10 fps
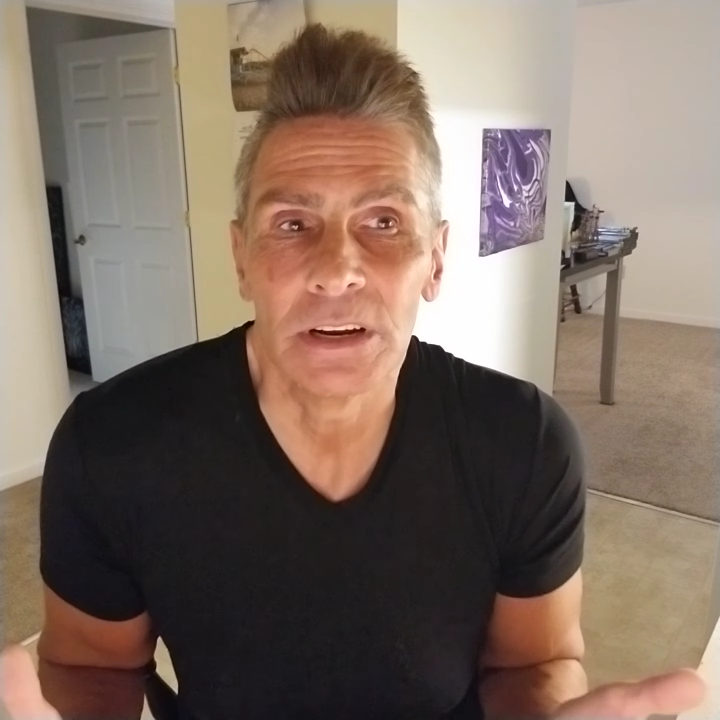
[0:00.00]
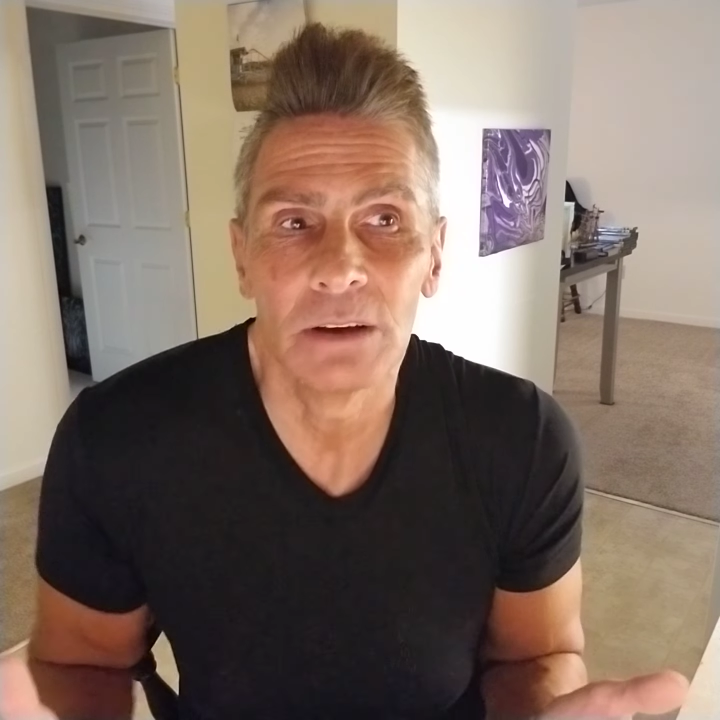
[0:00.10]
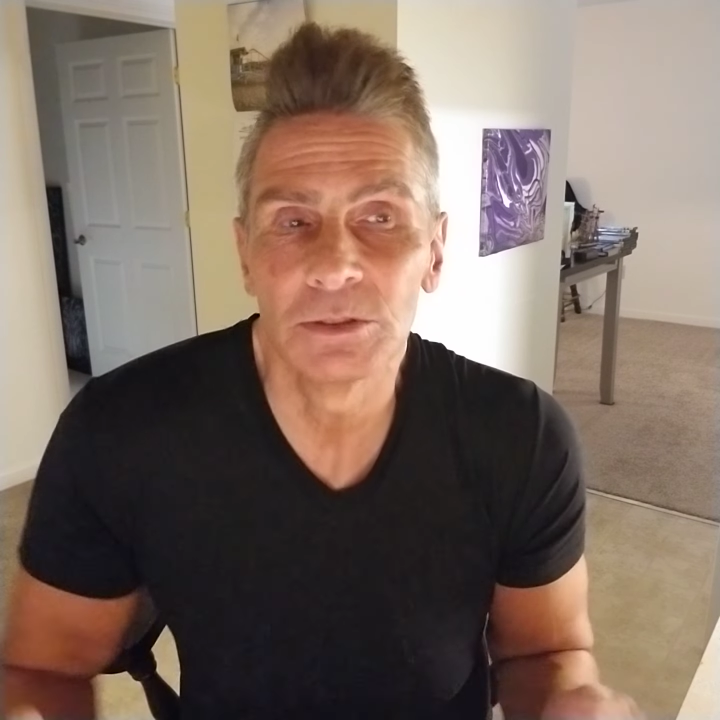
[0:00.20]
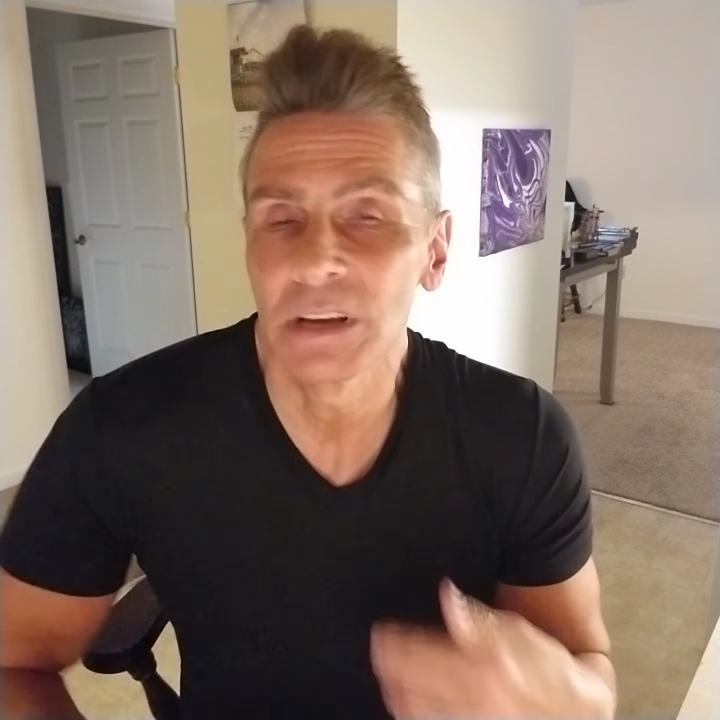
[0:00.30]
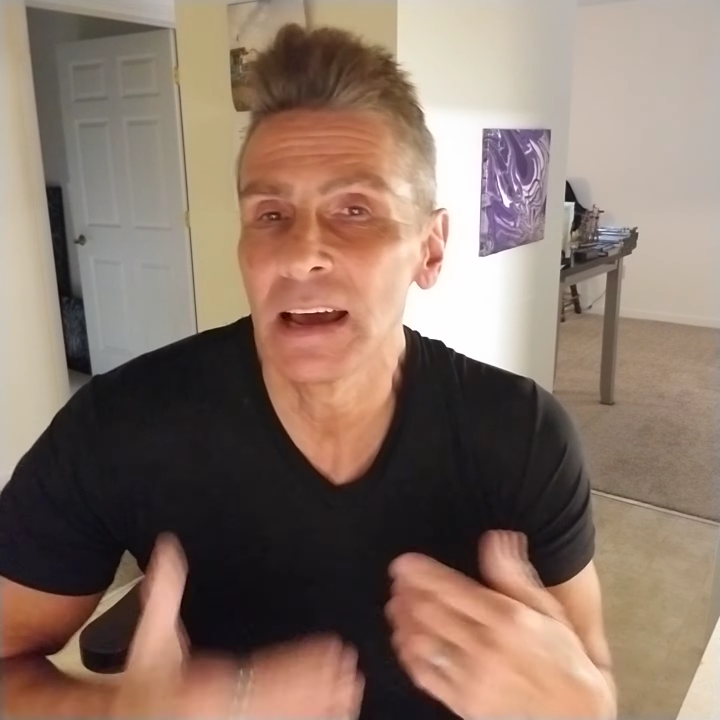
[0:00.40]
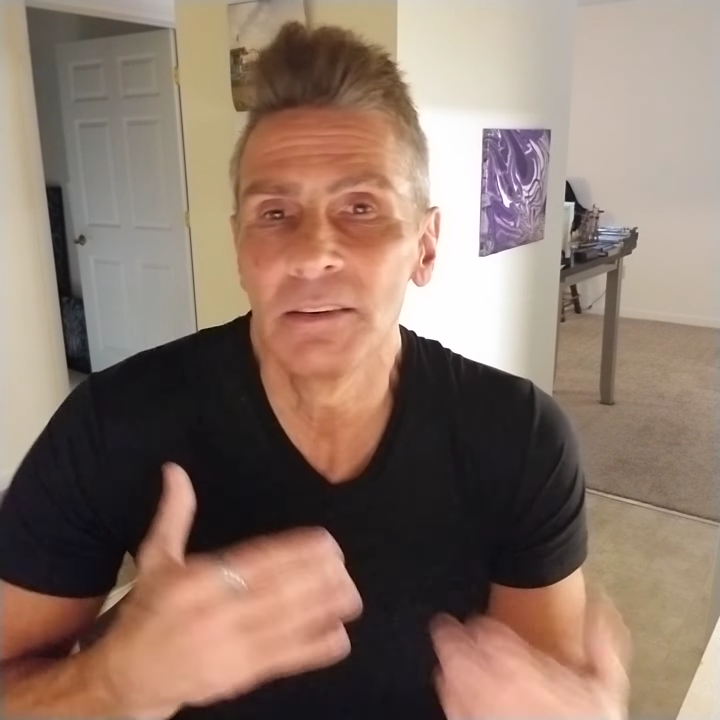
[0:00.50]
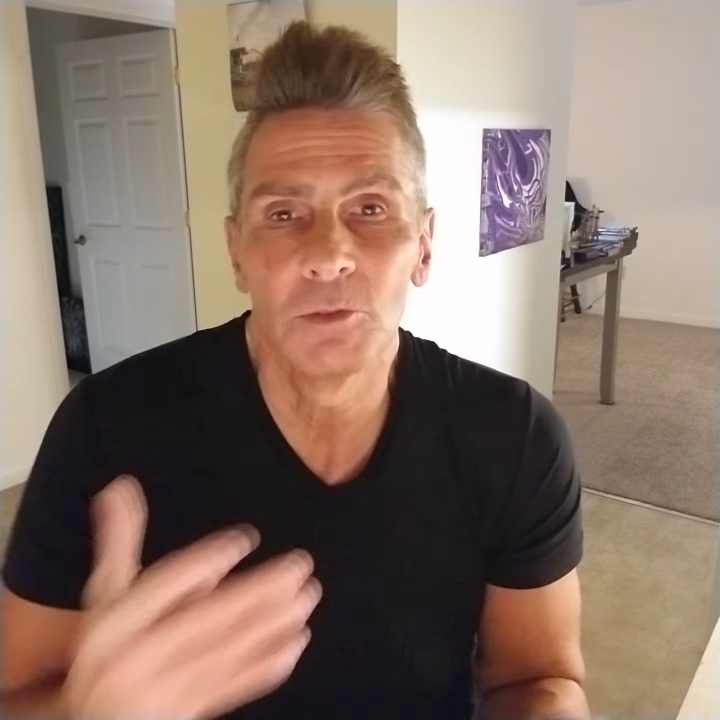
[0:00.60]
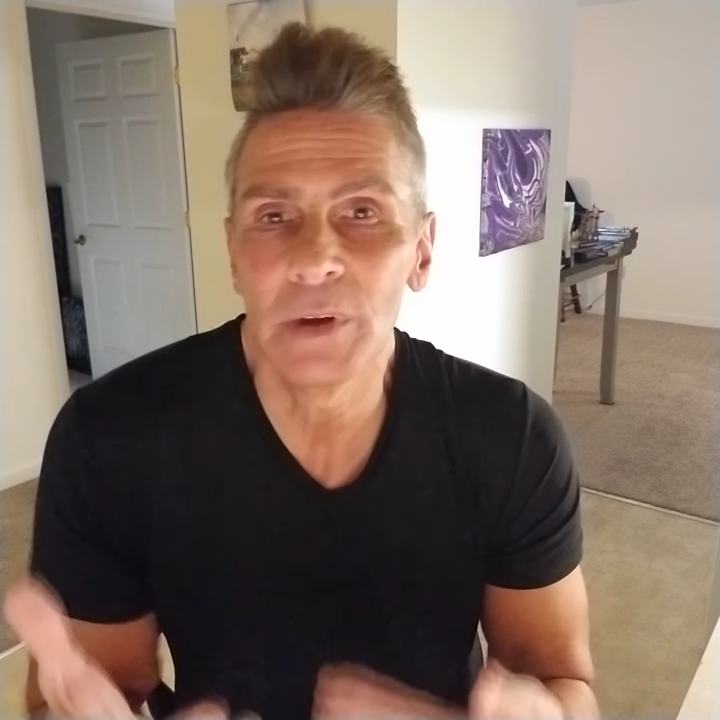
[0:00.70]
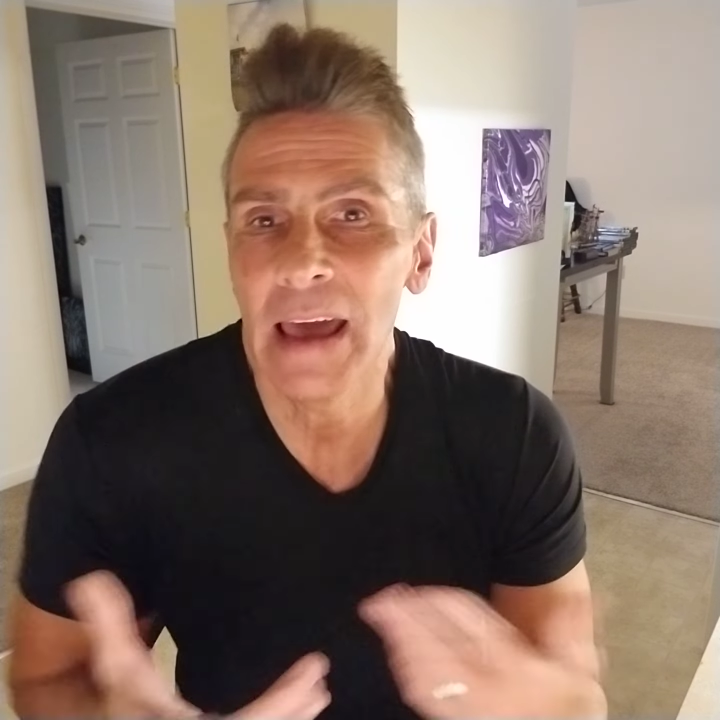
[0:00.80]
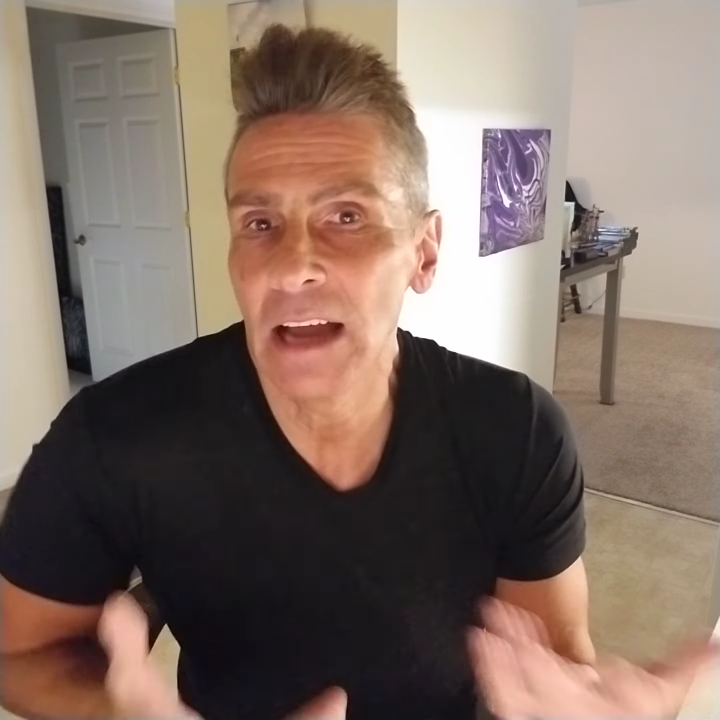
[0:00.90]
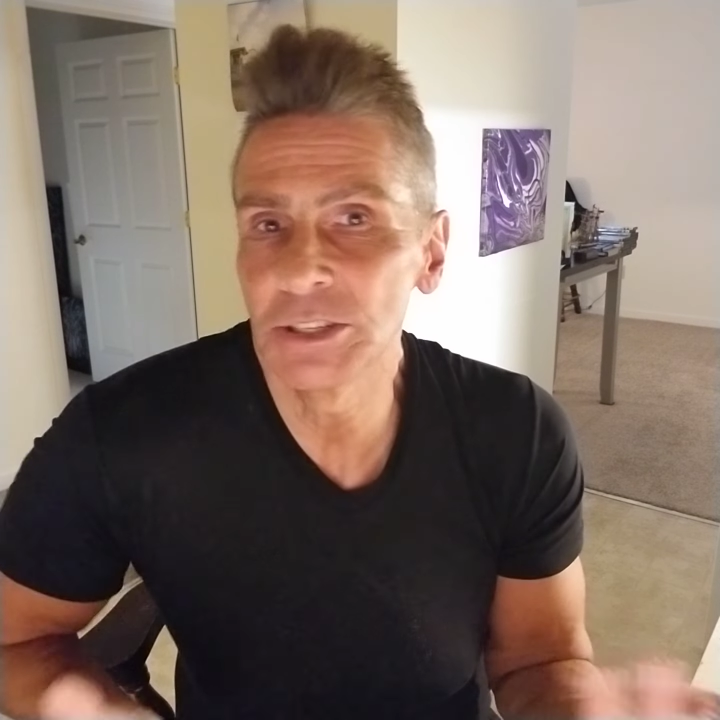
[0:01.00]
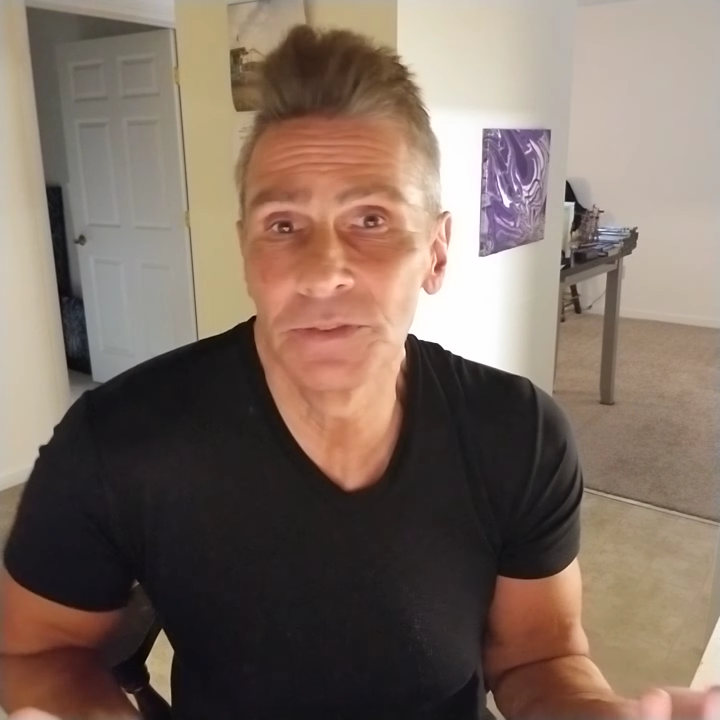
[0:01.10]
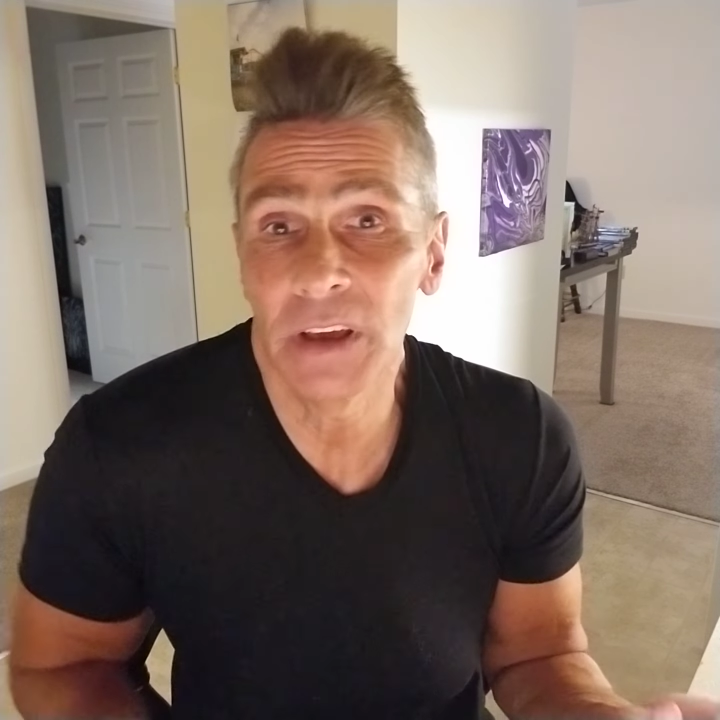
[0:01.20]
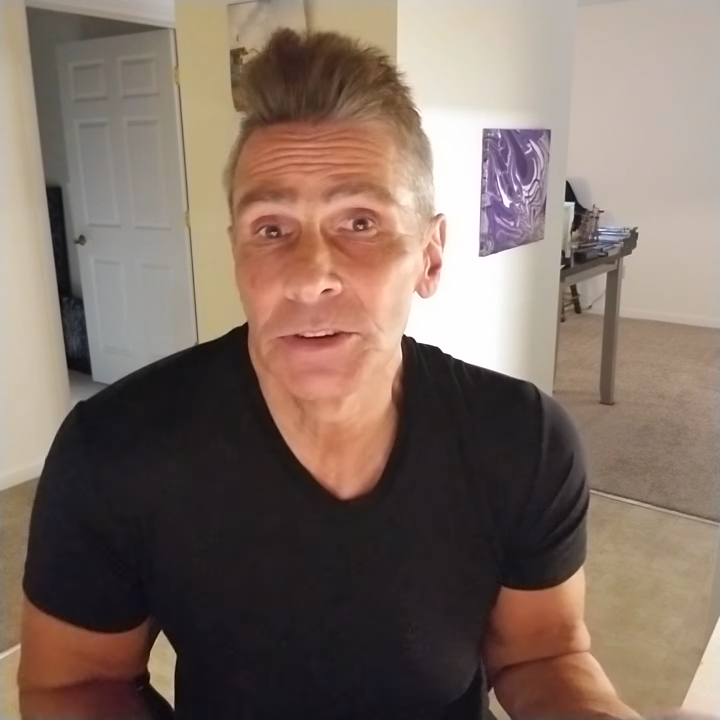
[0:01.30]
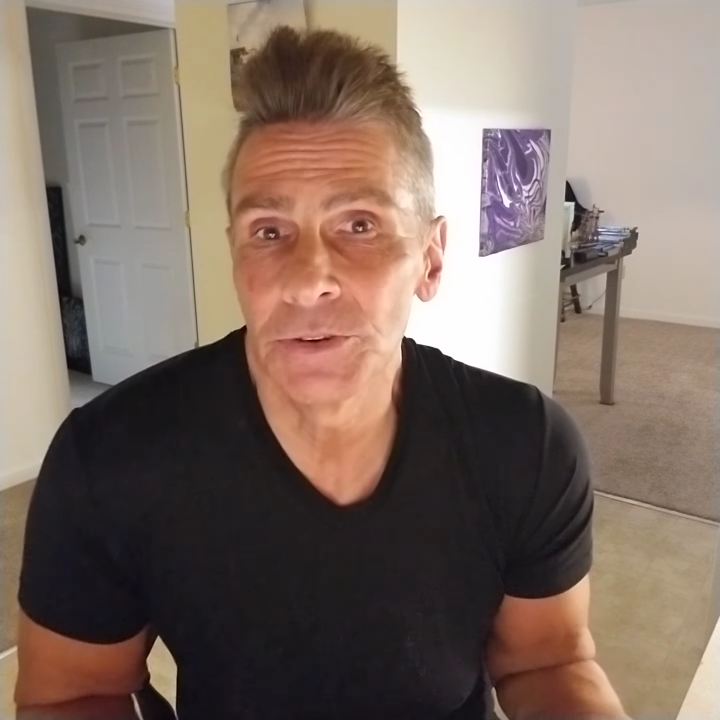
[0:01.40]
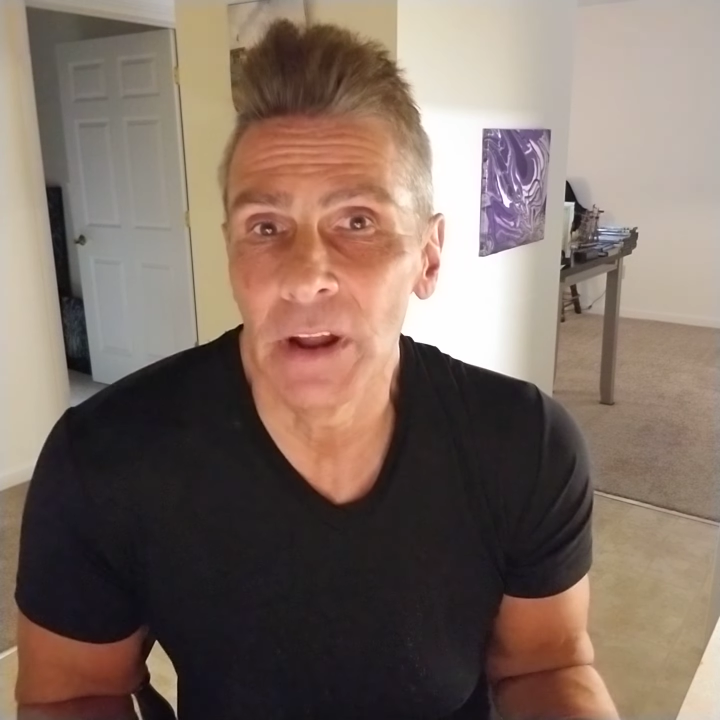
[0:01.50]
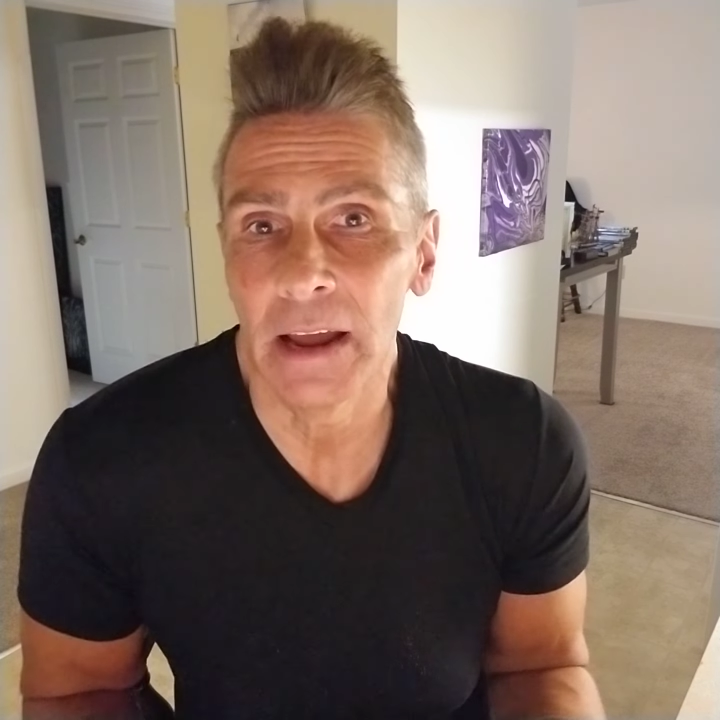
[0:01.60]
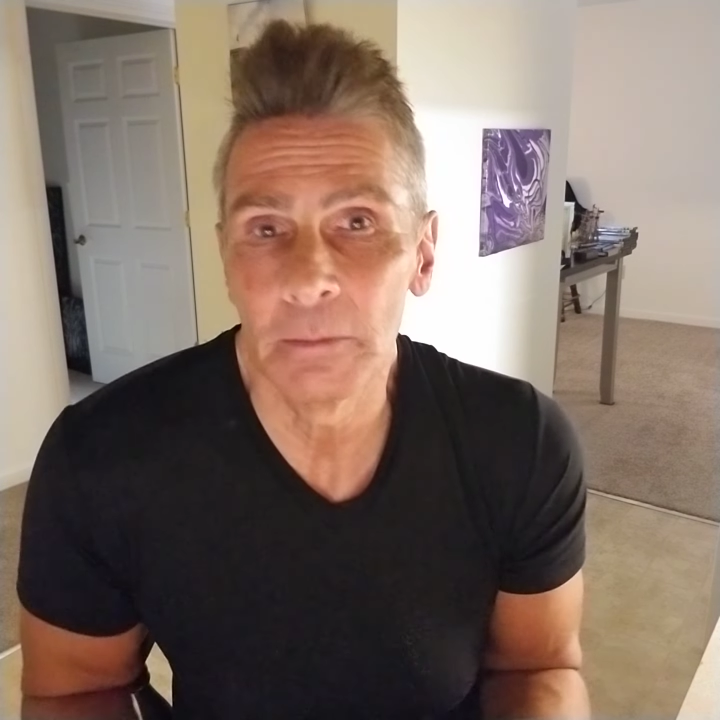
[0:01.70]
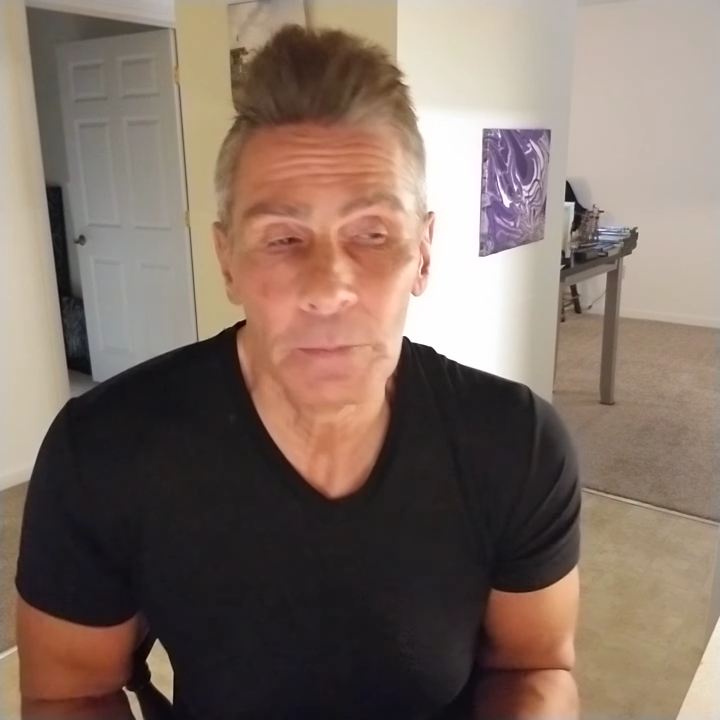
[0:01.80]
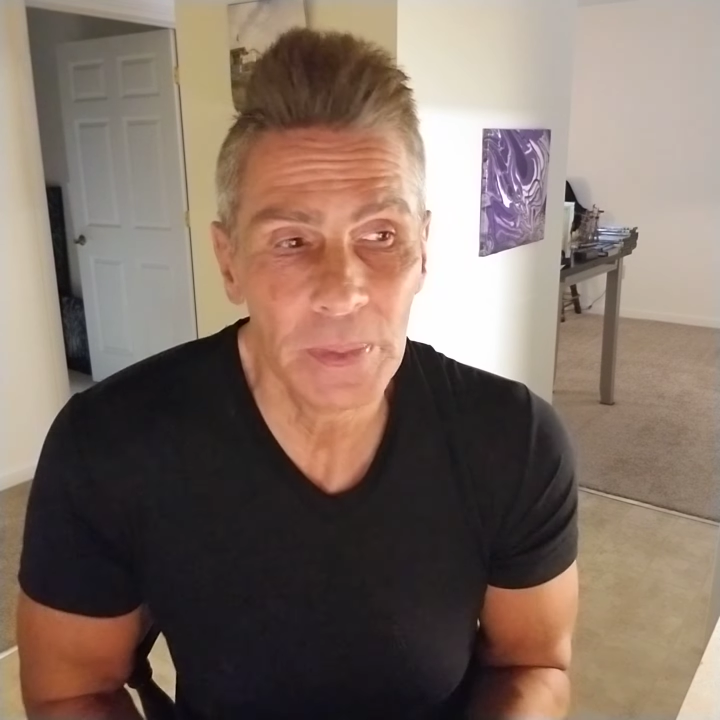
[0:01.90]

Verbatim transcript: It was kind of a rehash of yesterday.